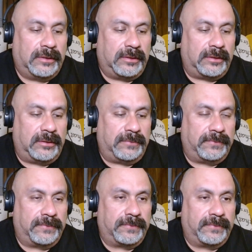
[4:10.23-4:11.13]
Um,
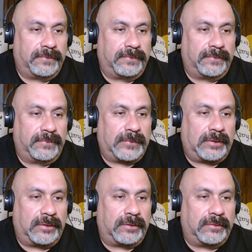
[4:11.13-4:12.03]

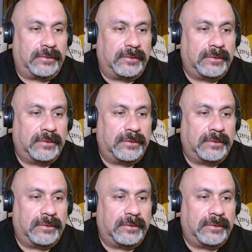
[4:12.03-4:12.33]
Here it goes.